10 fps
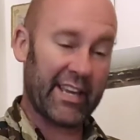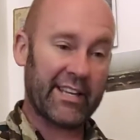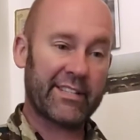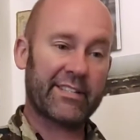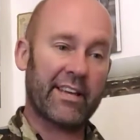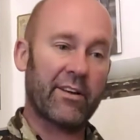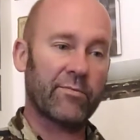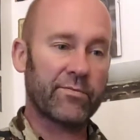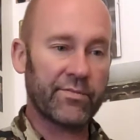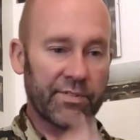it
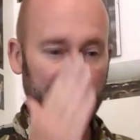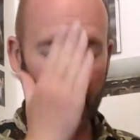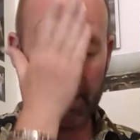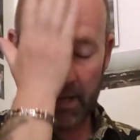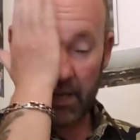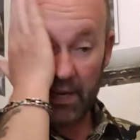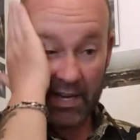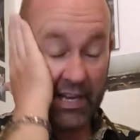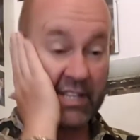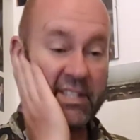sounds,
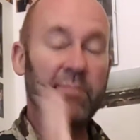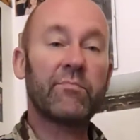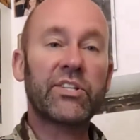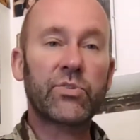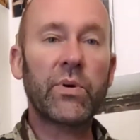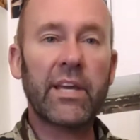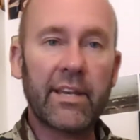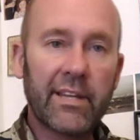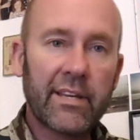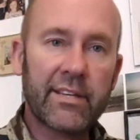it's in between,
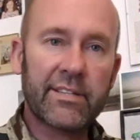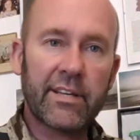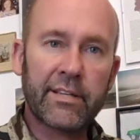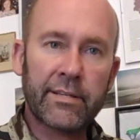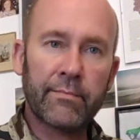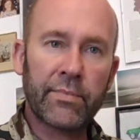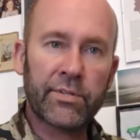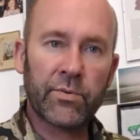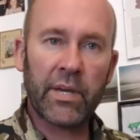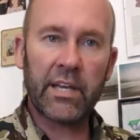isn't it? It's in
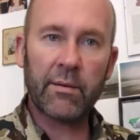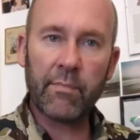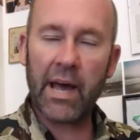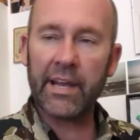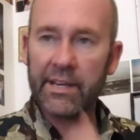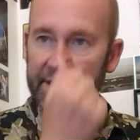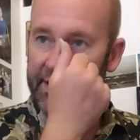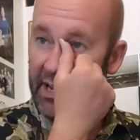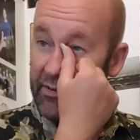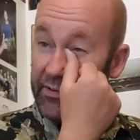between a minor
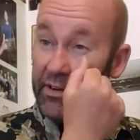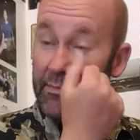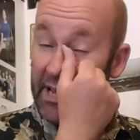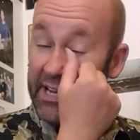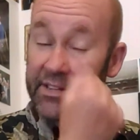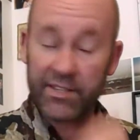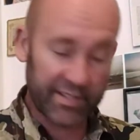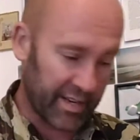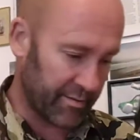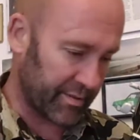sound and a major
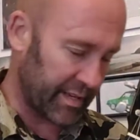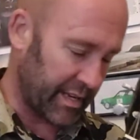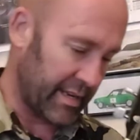sound.